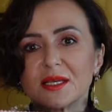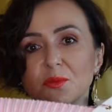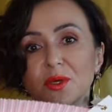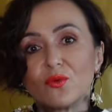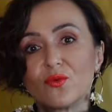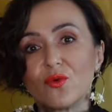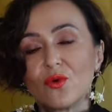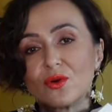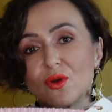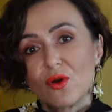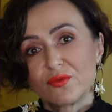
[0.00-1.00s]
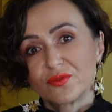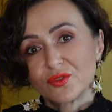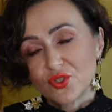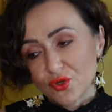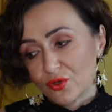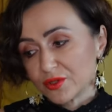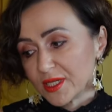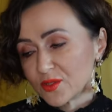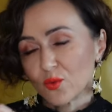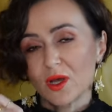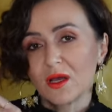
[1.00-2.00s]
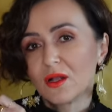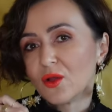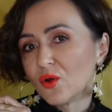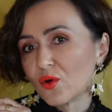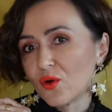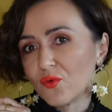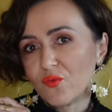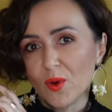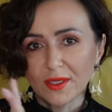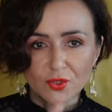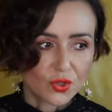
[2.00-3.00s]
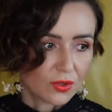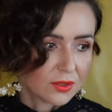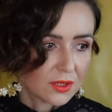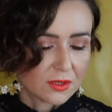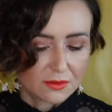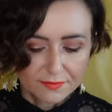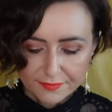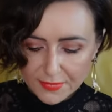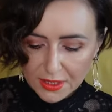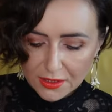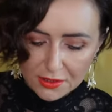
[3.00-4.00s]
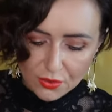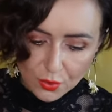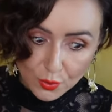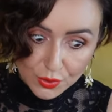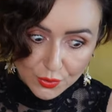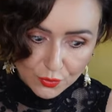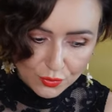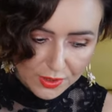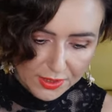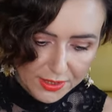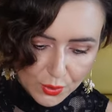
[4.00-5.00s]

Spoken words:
can be worn off the shoulder as well, or off one shoulder, and it looks really